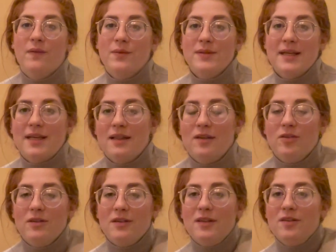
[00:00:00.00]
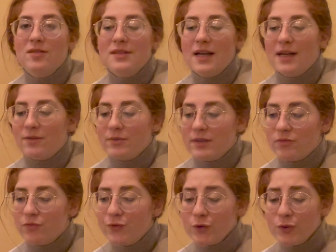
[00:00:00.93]
It's like a little side.
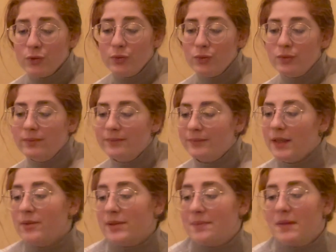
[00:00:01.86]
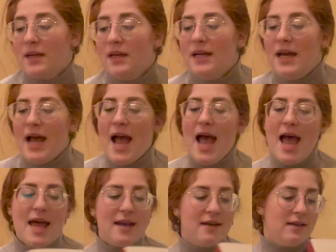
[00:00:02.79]
Phew. Anyways,
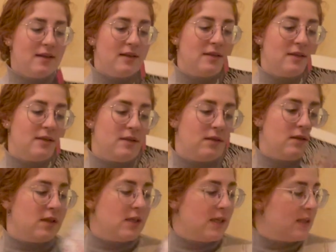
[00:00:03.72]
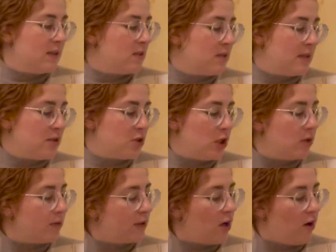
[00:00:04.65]
and The
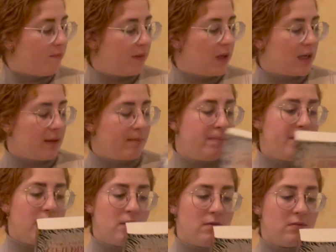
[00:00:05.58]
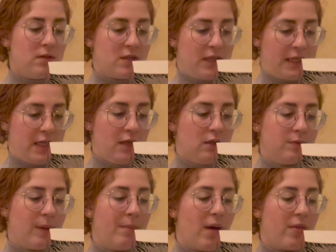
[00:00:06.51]
Children of Blood and Bone. They killed
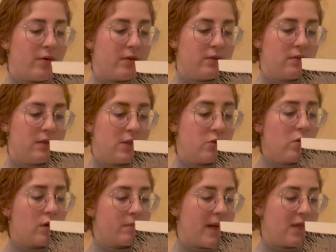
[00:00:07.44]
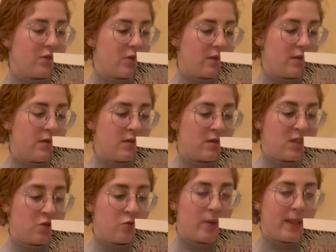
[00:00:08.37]
my mother. They took our magic.
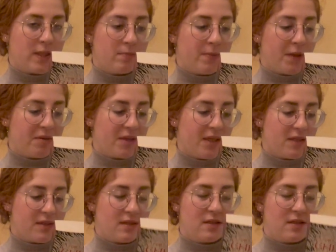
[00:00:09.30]
They tried to bury us.